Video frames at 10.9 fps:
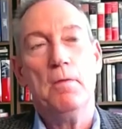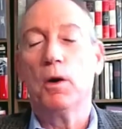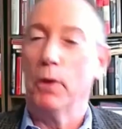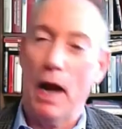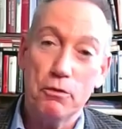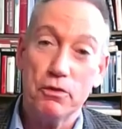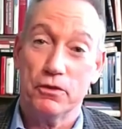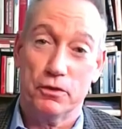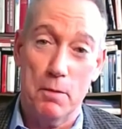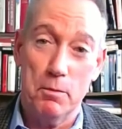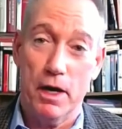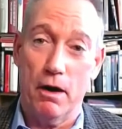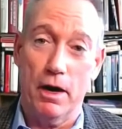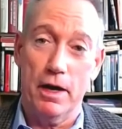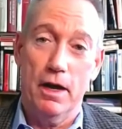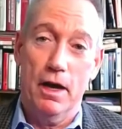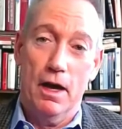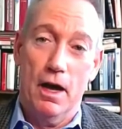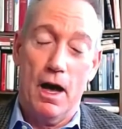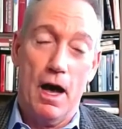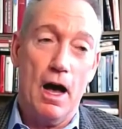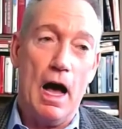But when I was in seminary,
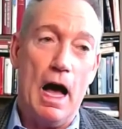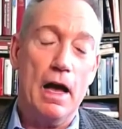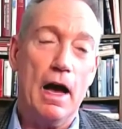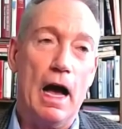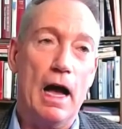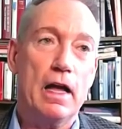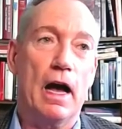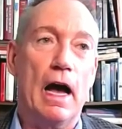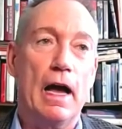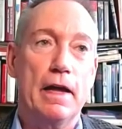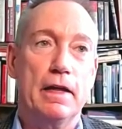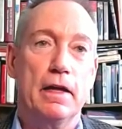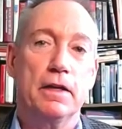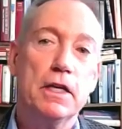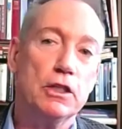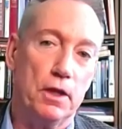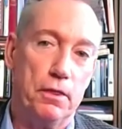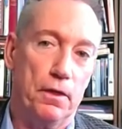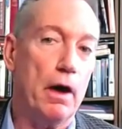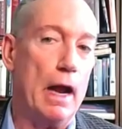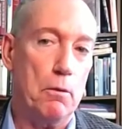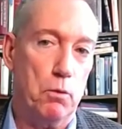I initially
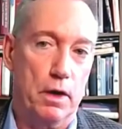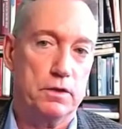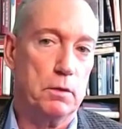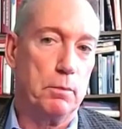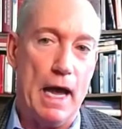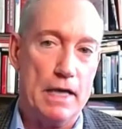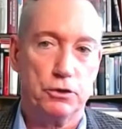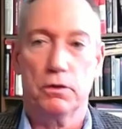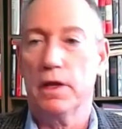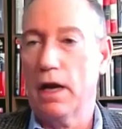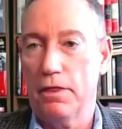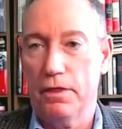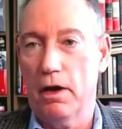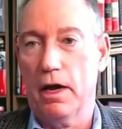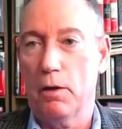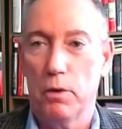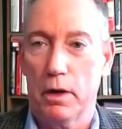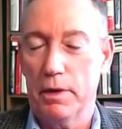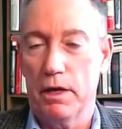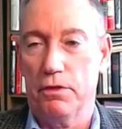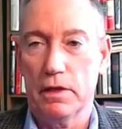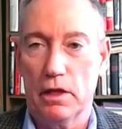thought I wanted to pastor, and then I thought I want to
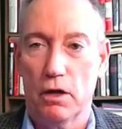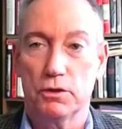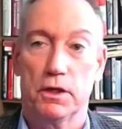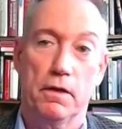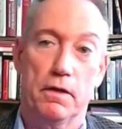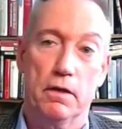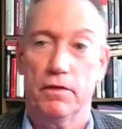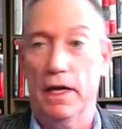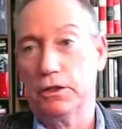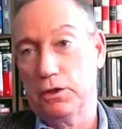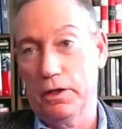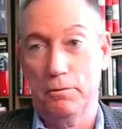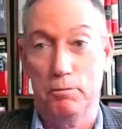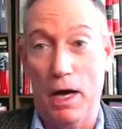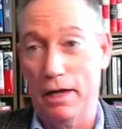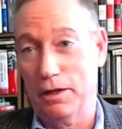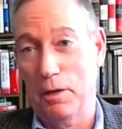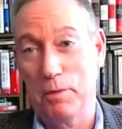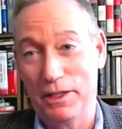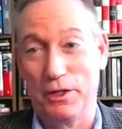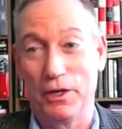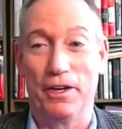be a theologian. And then eventually God led
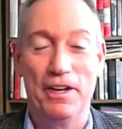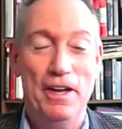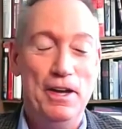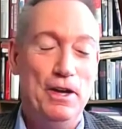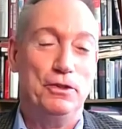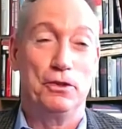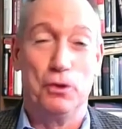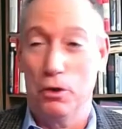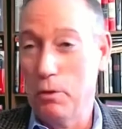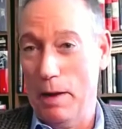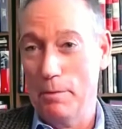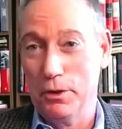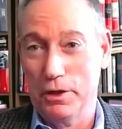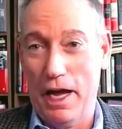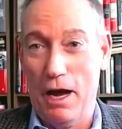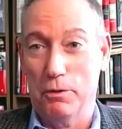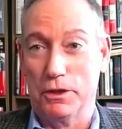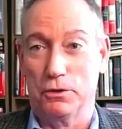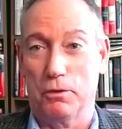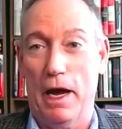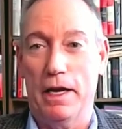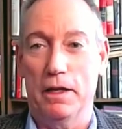me to doing what I'm doing now, which is
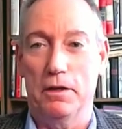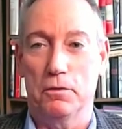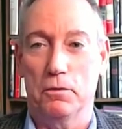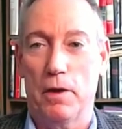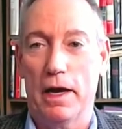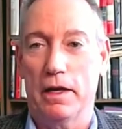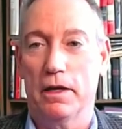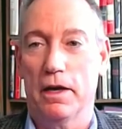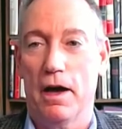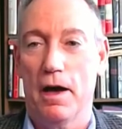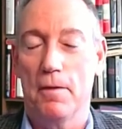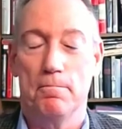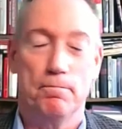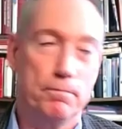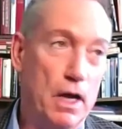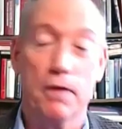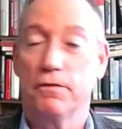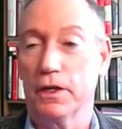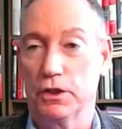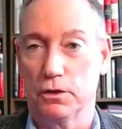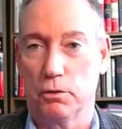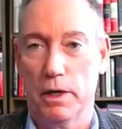writing
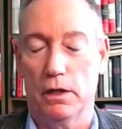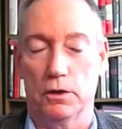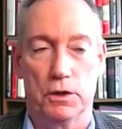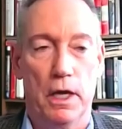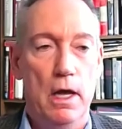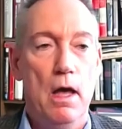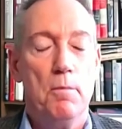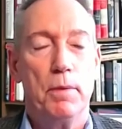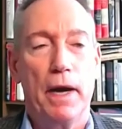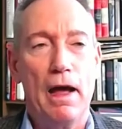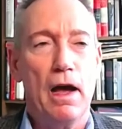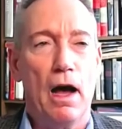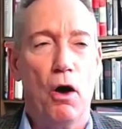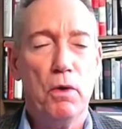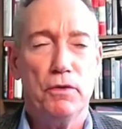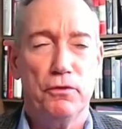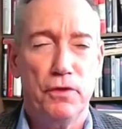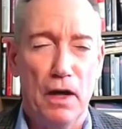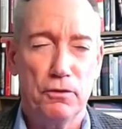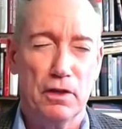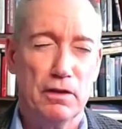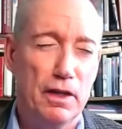nonfiction thrillers. But I always
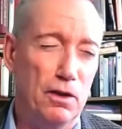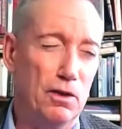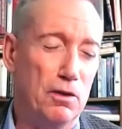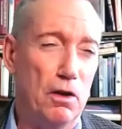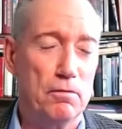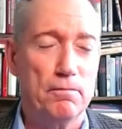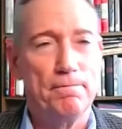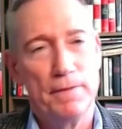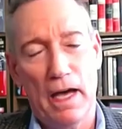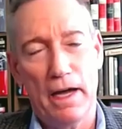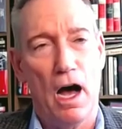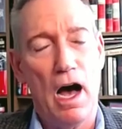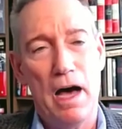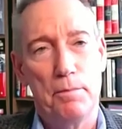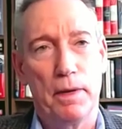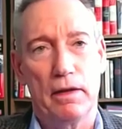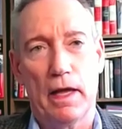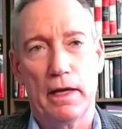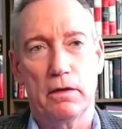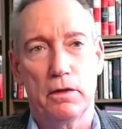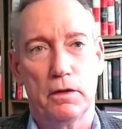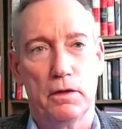felt a little, not odd, but
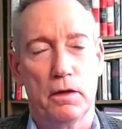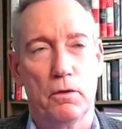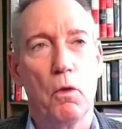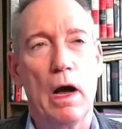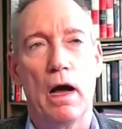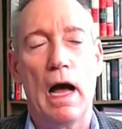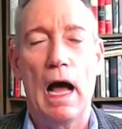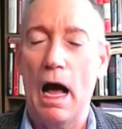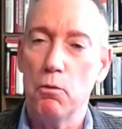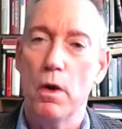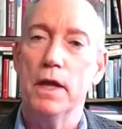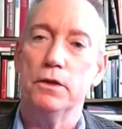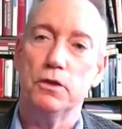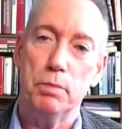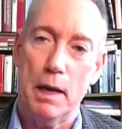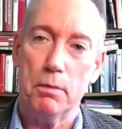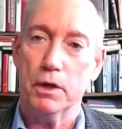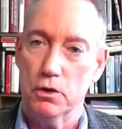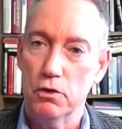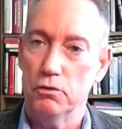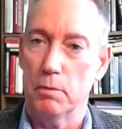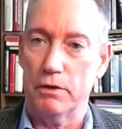like I wanted to be able to
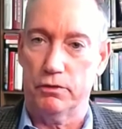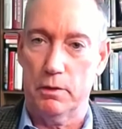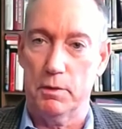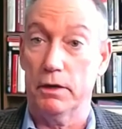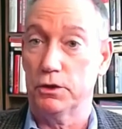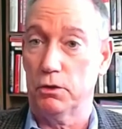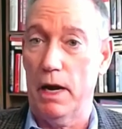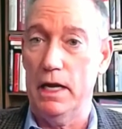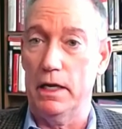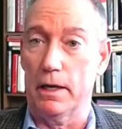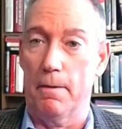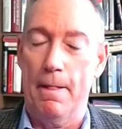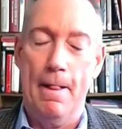use my seminary training.